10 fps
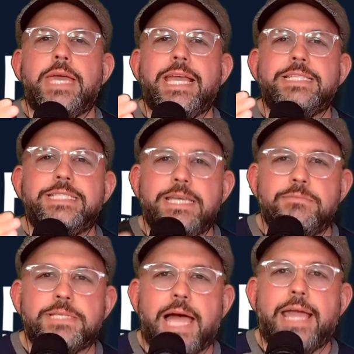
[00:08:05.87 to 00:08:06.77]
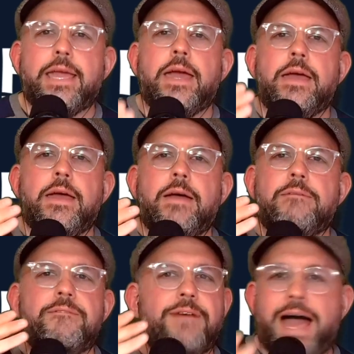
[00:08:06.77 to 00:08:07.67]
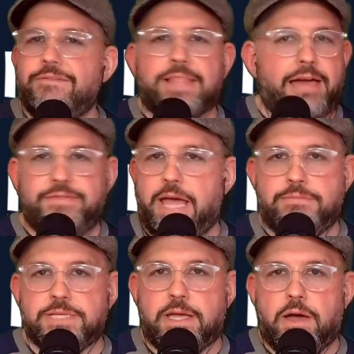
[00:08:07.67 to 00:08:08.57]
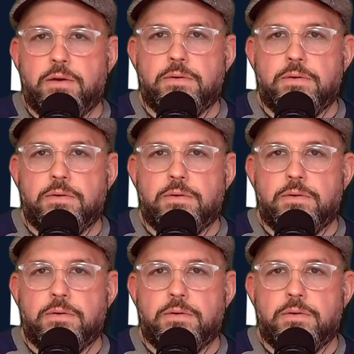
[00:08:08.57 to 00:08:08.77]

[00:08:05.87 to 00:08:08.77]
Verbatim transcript: It seems like five lifetimes ago.